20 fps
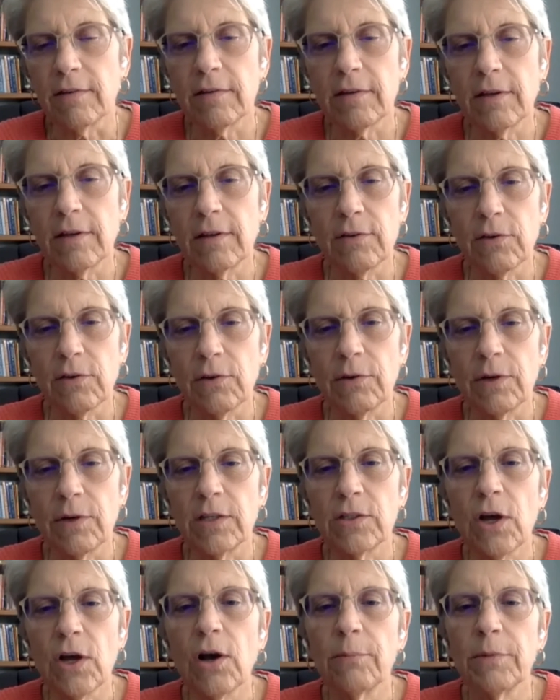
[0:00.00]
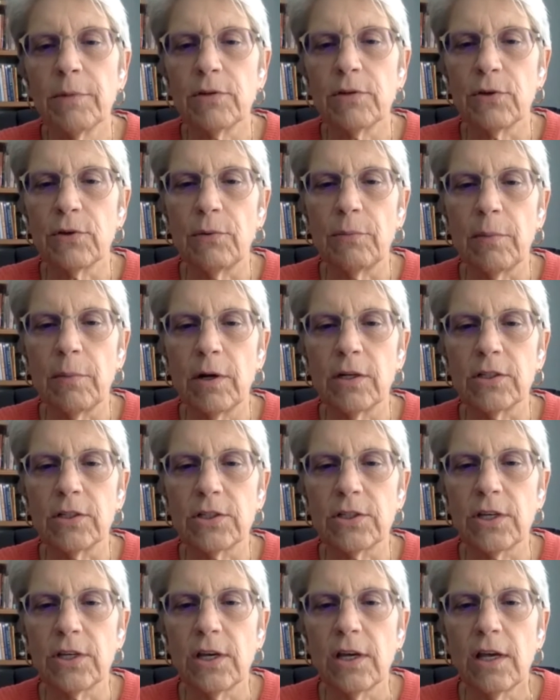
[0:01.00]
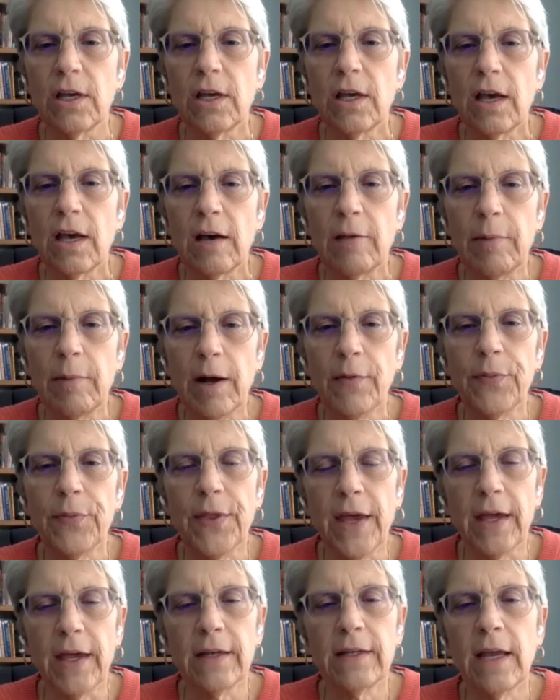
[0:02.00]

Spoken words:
And so he taught me so much about that.